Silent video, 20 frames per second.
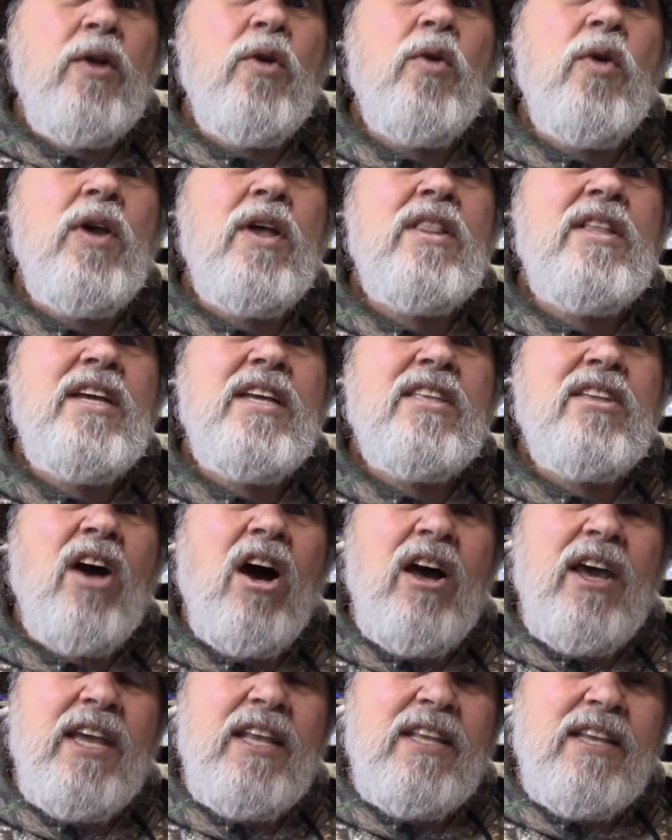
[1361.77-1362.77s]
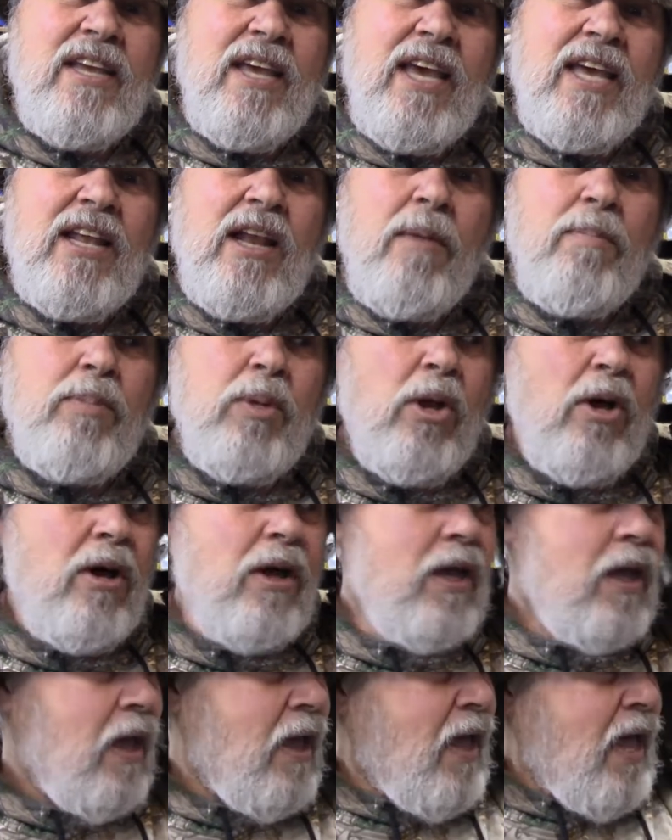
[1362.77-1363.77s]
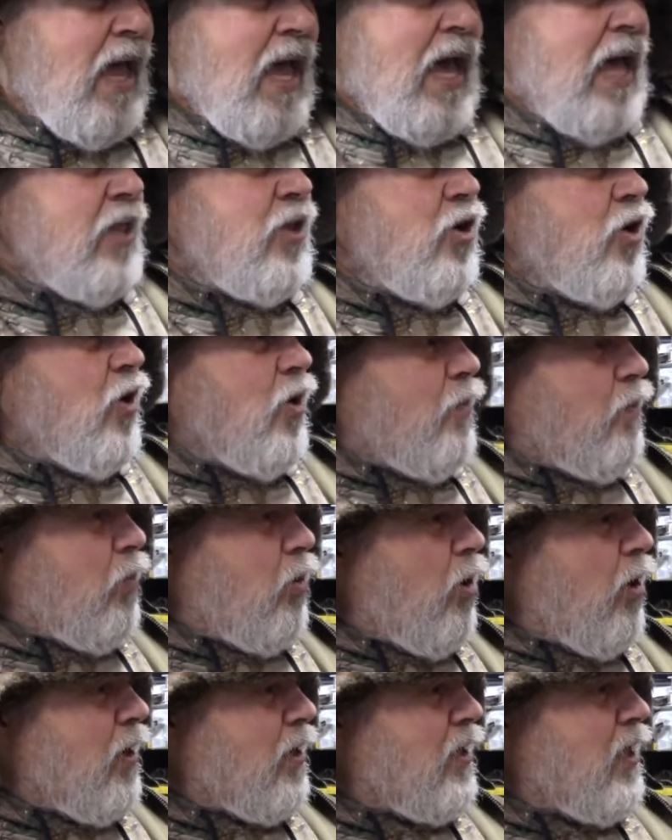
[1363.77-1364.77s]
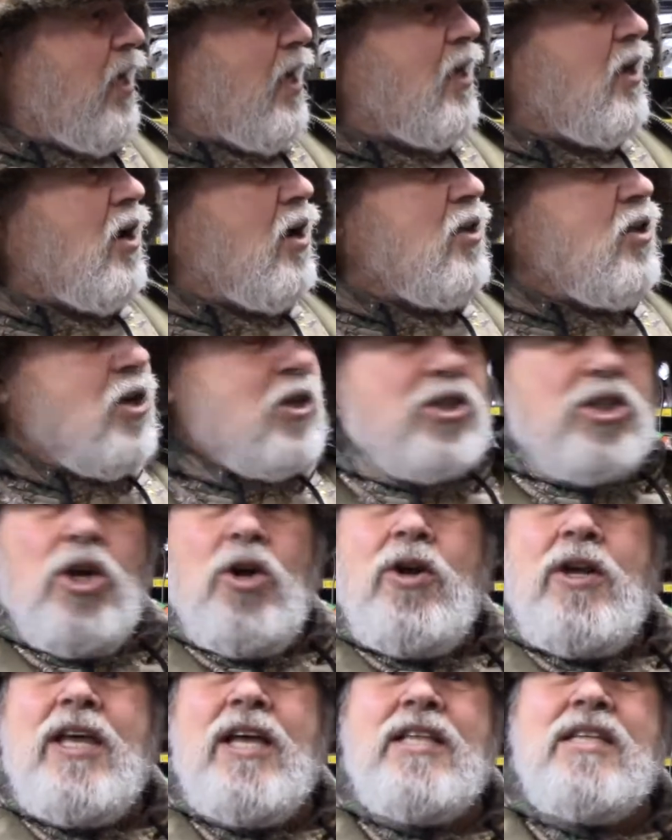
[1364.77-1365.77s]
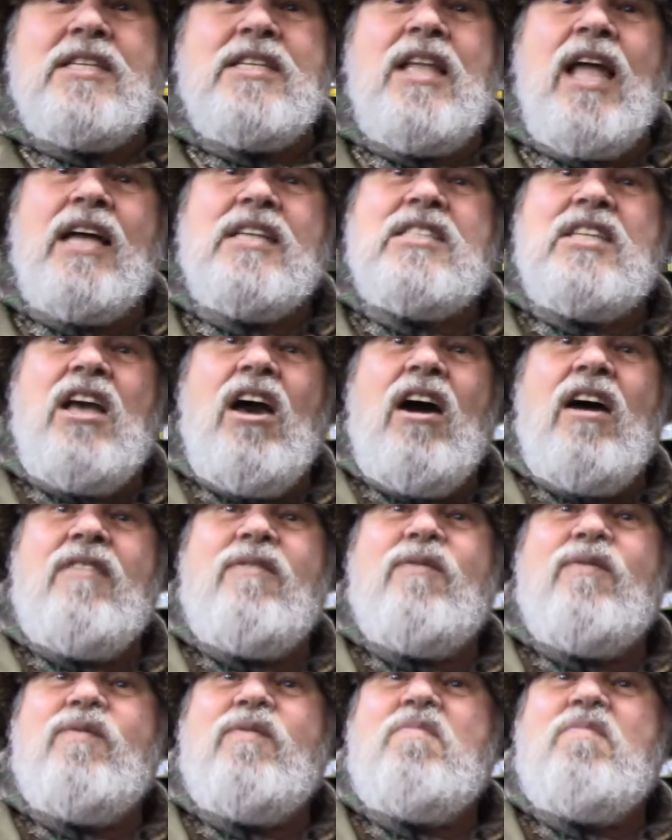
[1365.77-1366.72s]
really tight in a plug, and you're plugged in on the circuit that's got